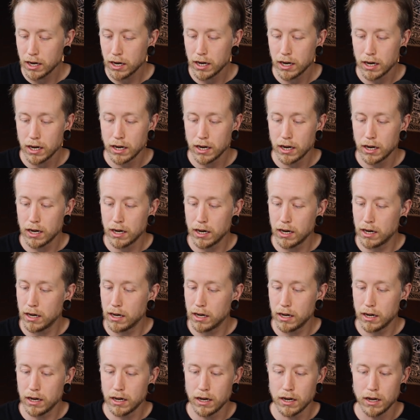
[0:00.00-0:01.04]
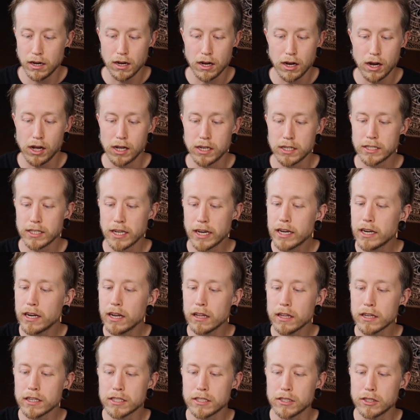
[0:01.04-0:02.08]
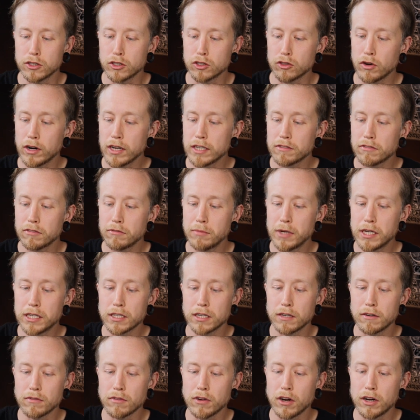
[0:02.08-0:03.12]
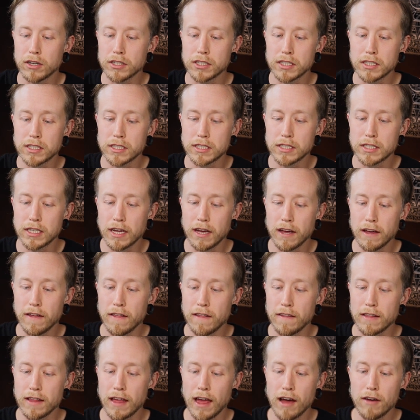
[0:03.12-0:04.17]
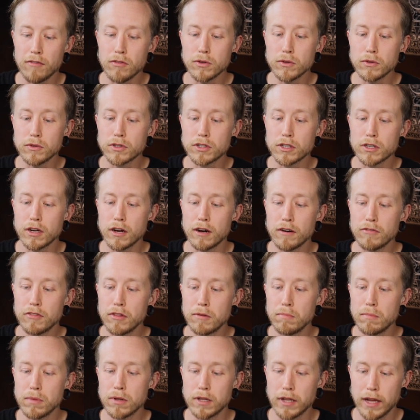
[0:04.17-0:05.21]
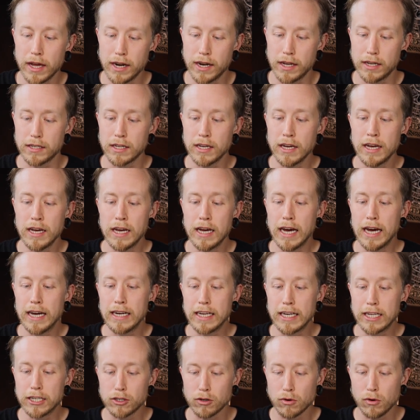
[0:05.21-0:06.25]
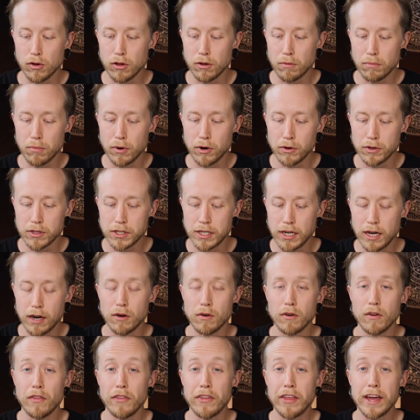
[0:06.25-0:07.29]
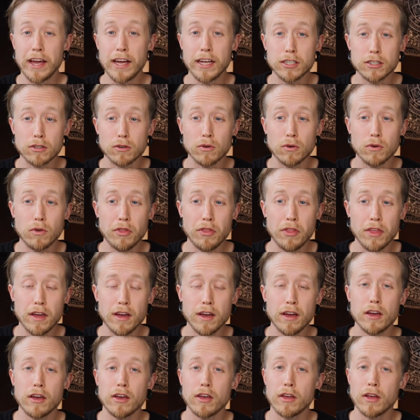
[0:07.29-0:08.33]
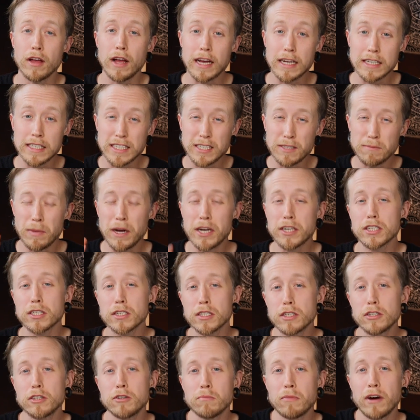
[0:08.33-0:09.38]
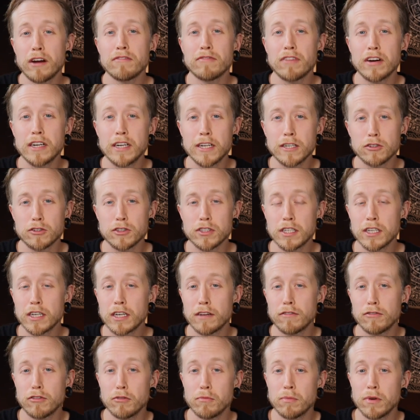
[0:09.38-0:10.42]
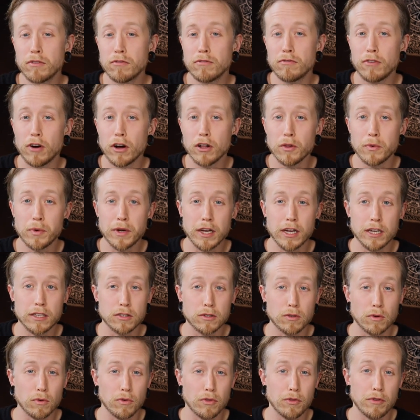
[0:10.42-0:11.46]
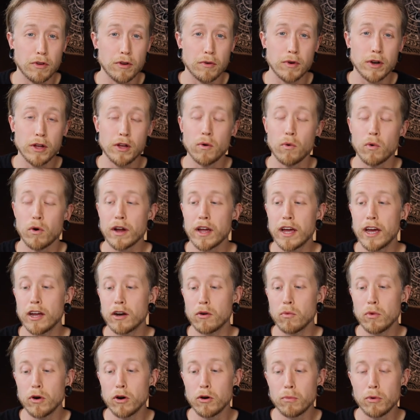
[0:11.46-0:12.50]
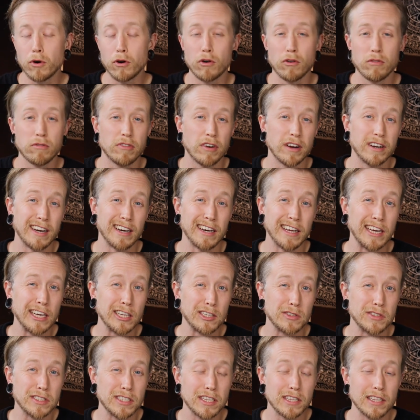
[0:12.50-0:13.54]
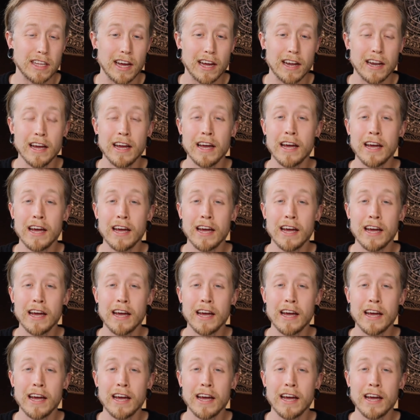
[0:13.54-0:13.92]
uh, Psychedelics, the Transformation of Consciousness and Evolution of the Planet, an Integral Approach. Now, the integral thing Especially, you might find interesting if you've been following integral theory or Ken Wilber or find any interest in that,